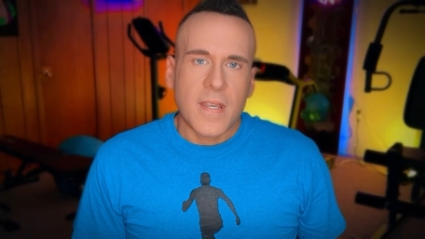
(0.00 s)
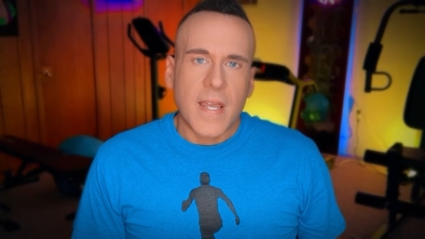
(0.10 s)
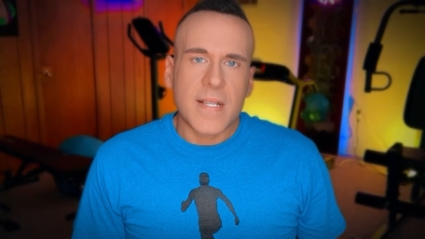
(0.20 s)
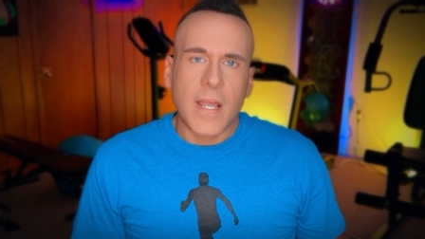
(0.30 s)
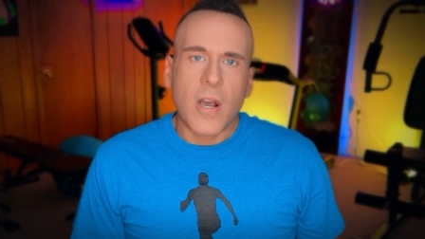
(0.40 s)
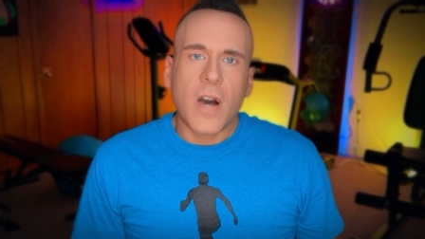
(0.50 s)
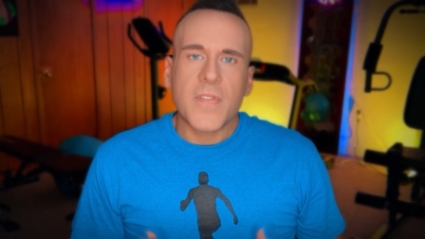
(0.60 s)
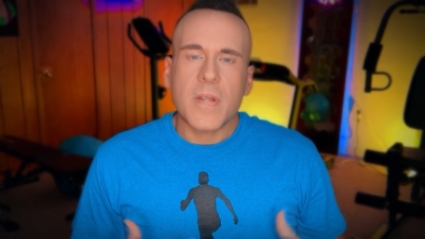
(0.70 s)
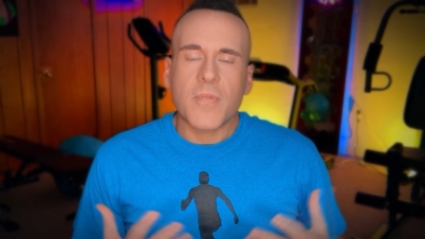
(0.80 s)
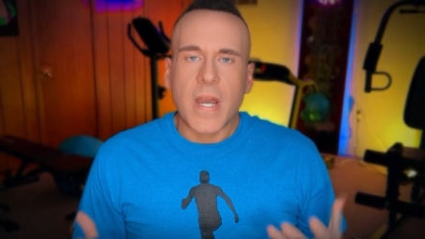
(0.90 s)
as they
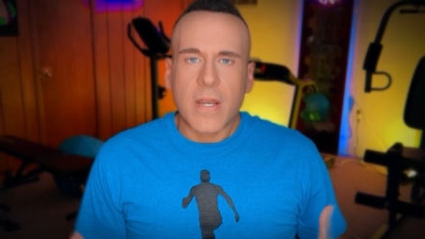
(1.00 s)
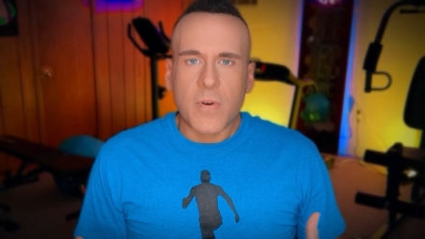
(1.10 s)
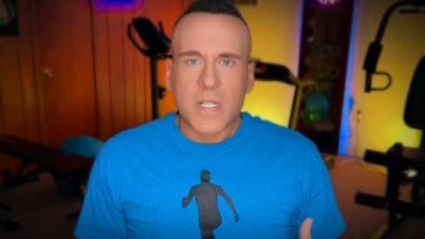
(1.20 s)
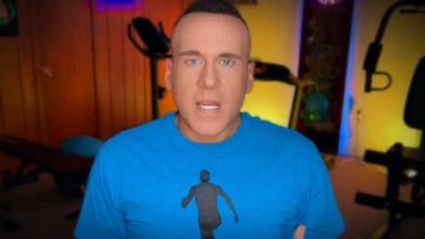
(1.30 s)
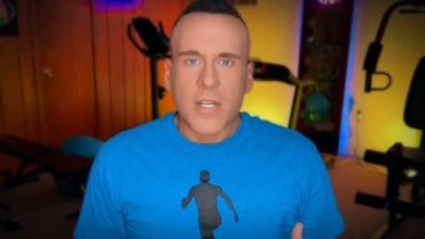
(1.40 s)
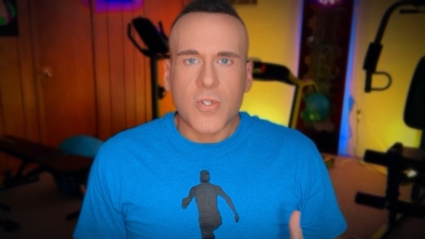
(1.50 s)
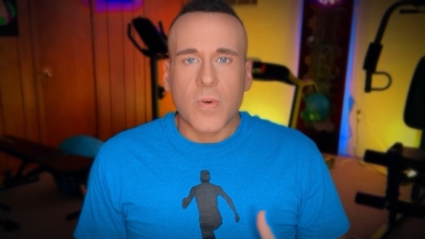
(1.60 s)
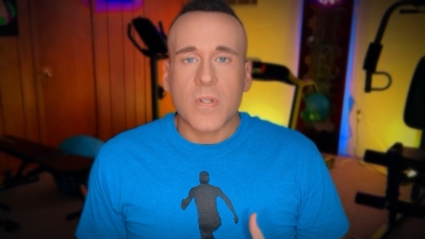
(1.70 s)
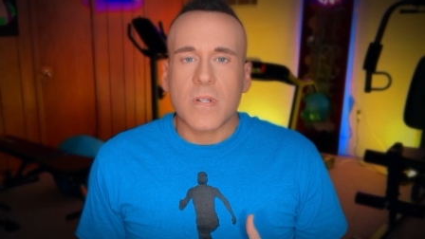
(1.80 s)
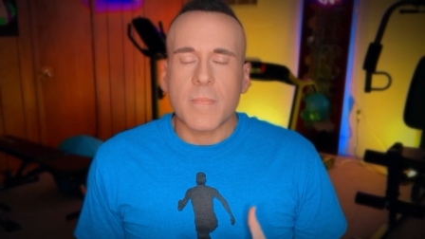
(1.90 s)
often prioritize
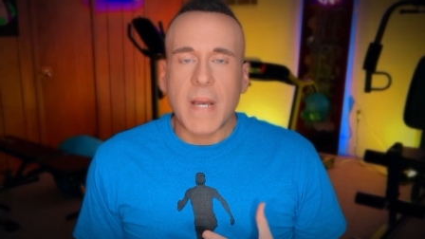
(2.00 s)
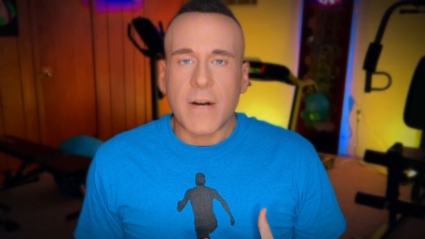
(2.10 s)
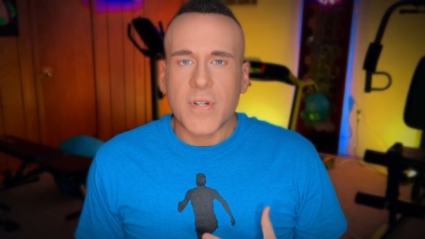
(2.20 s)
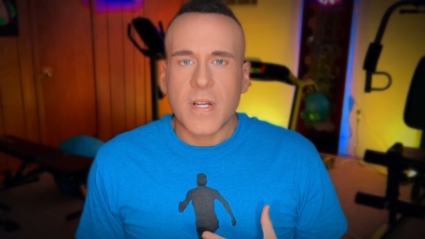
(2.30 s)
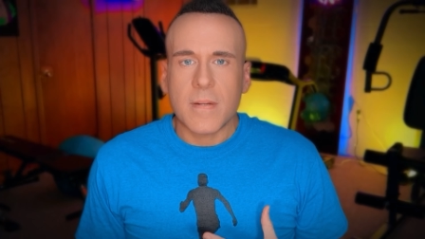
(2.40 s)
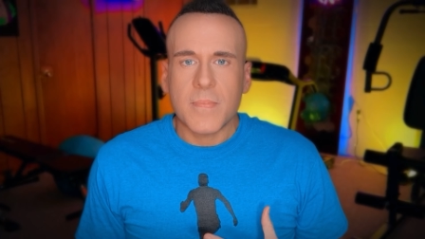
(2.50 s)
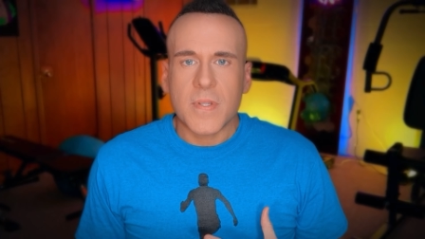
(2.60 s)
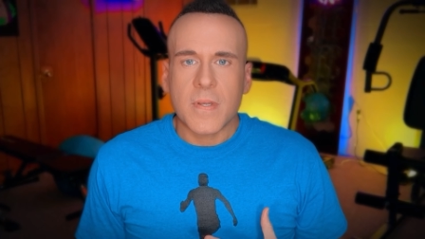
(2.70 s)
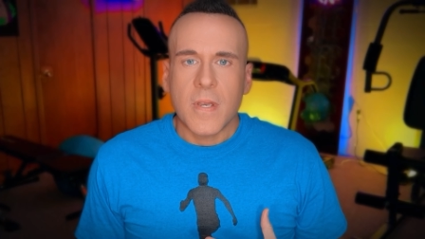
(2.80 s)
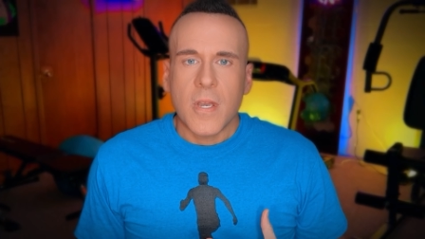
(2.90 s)
short term
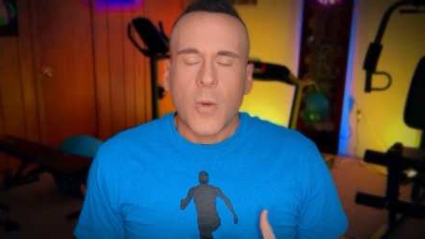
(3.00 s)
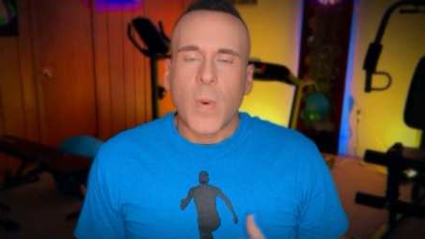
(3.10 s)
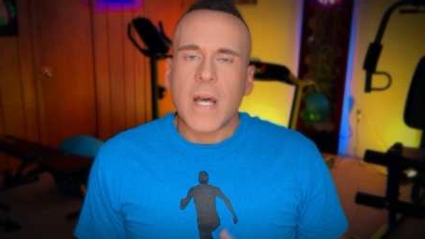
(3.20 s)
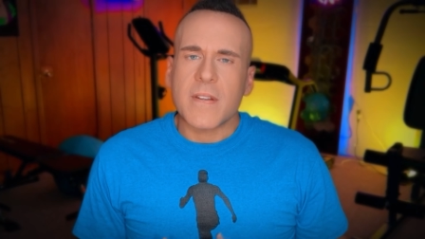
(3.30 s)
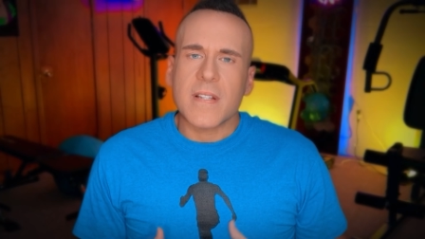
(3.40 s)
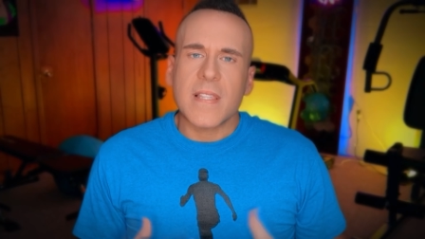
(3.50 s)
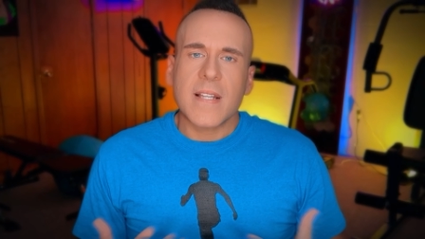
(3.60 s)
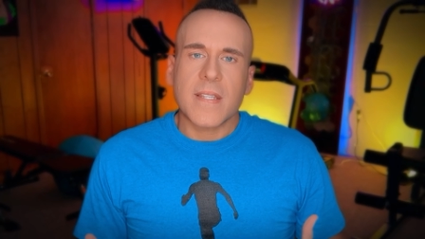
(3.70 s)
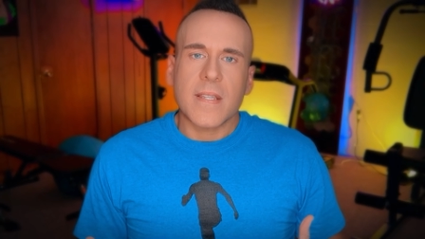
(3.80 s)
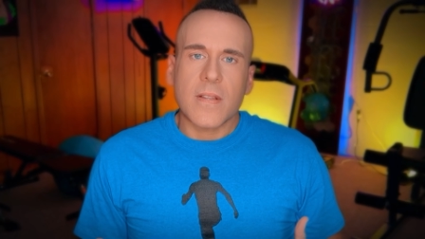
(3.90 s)
outcomes while
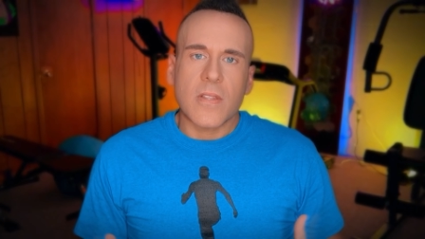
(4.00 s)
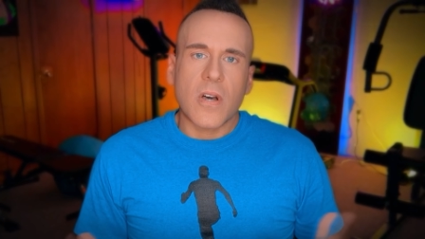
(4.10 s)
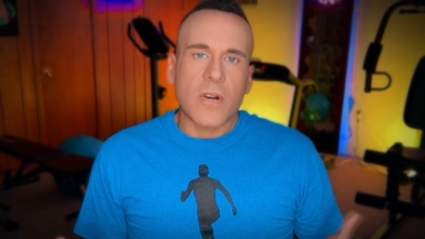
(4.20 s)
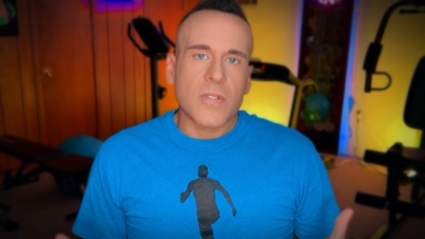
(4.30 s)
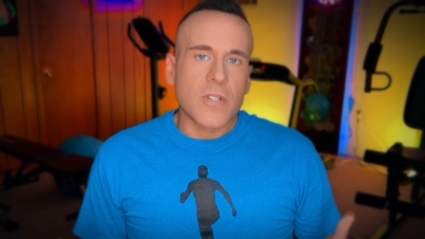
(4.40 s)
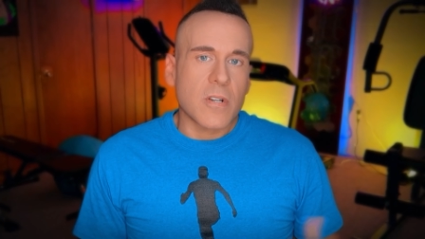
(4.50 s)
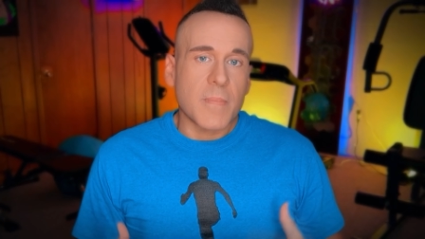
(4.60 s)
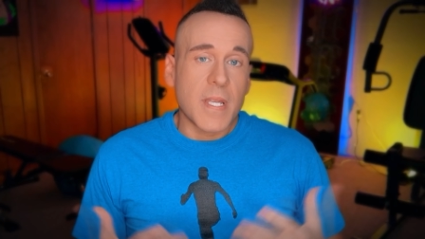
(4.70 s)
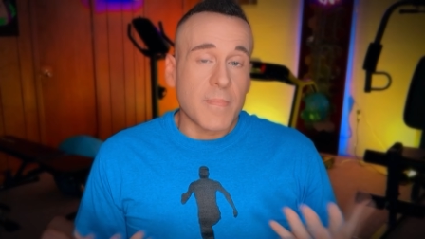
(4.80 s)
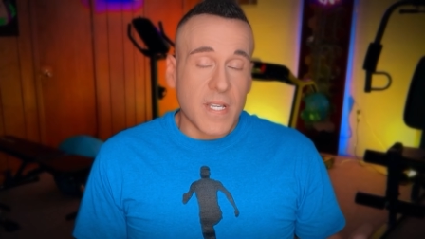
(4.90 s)
neglecting the long
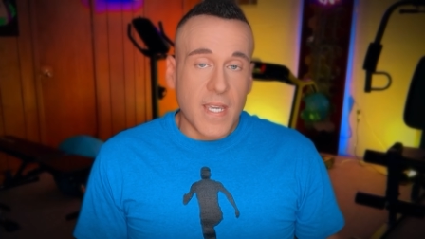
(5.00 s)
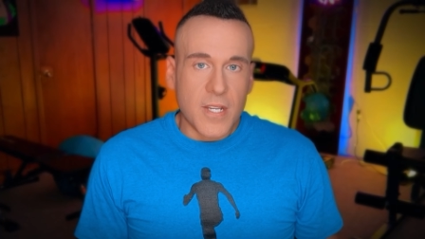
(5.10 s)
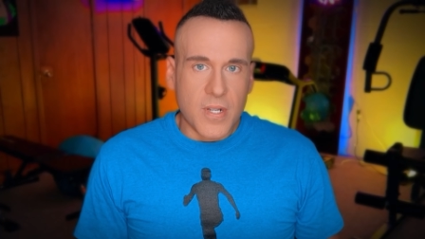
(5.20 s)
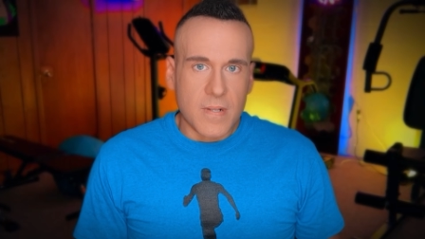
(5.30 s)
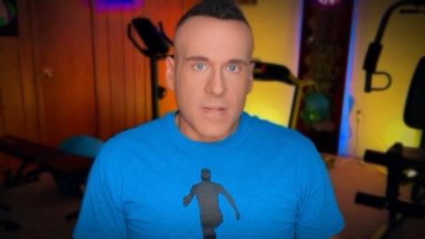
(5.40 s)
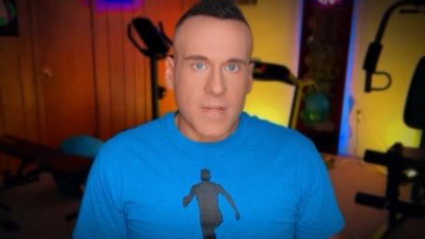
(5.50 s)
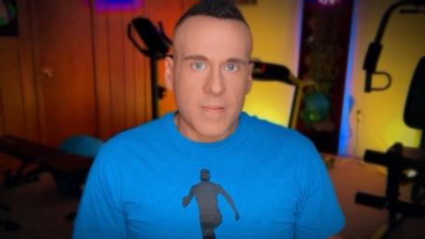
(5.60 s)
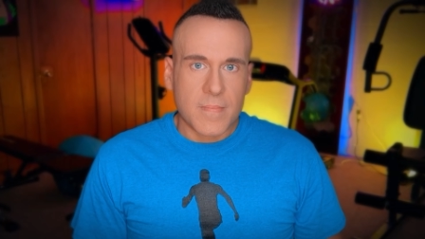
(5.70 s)
term implications.